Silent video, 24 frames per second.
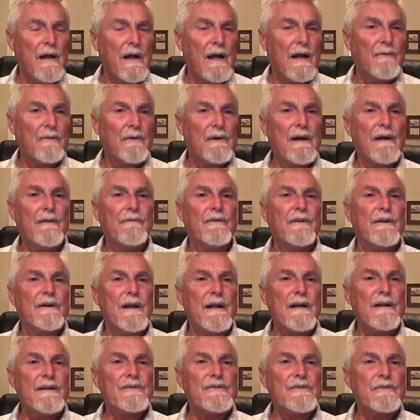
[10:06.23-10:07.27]
And whenever a
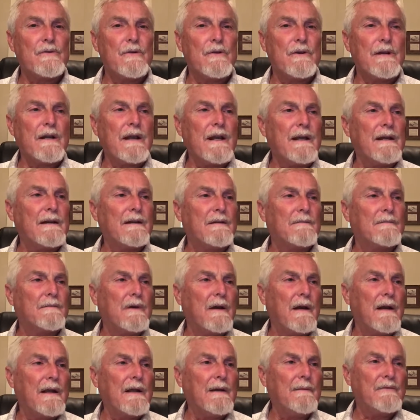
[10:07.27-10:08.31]
nation or kingdom
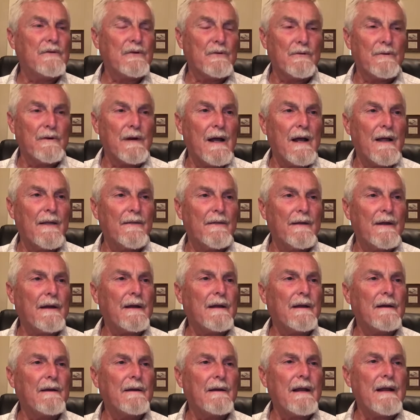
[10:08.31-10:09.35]
claimed you were not
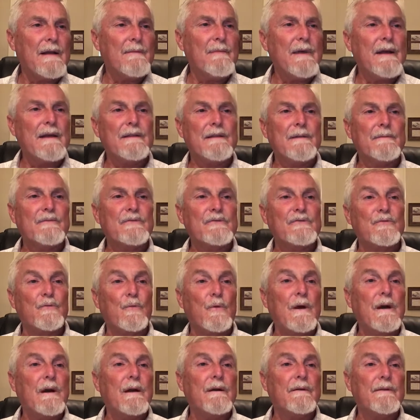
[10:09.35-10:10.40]
there, he made them
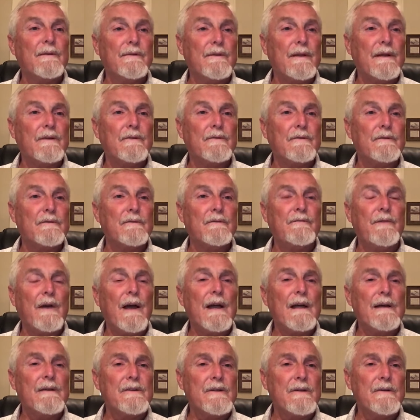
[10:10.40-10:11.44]
swear that they couldn't
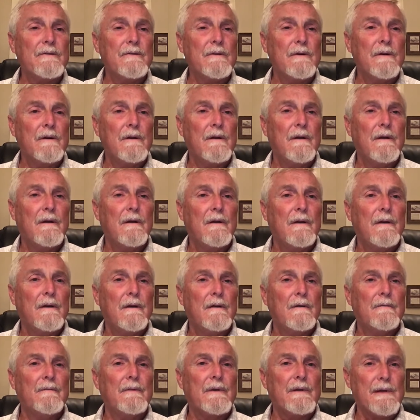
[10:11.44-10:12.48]
find you.
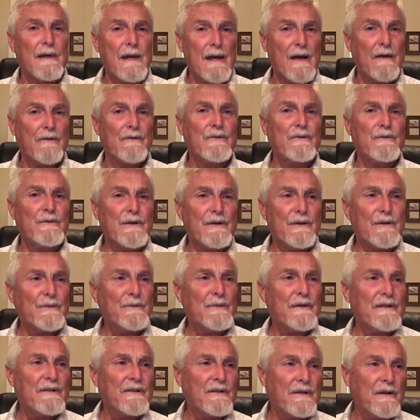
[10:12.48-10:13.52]
But now you tell
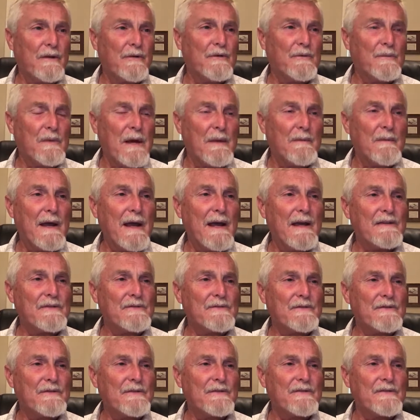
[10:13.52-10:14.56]
me to go to my
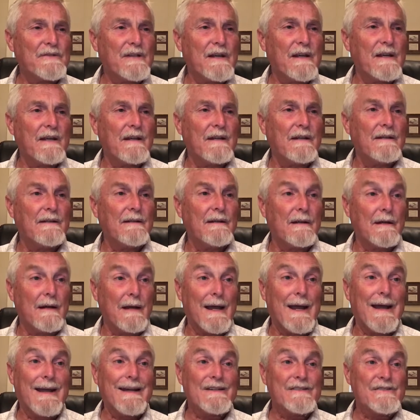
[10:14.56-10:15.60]
master and say,
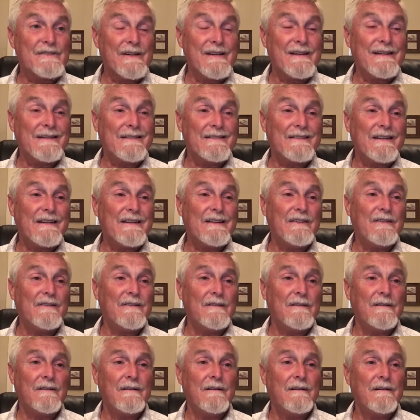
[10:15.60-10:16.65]
Elijah is
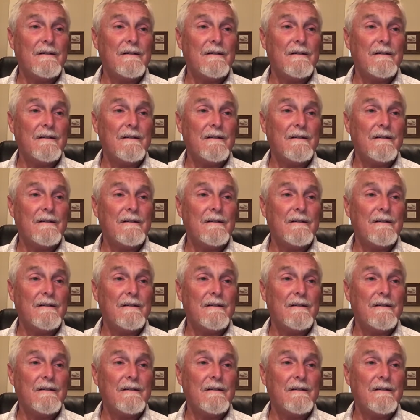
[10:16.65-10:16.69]
here?